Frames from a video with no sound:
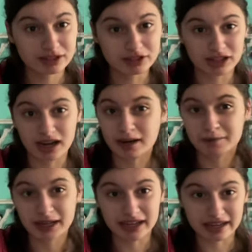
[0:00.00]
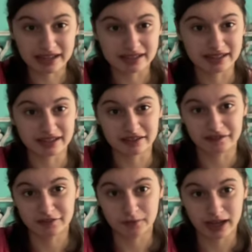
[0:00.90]
job that I get to
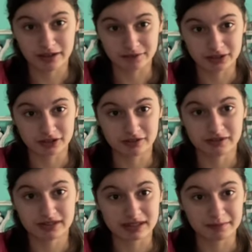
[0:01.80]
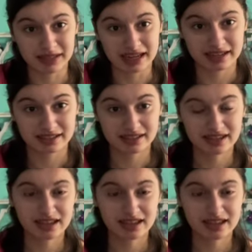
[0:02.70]
do after school some days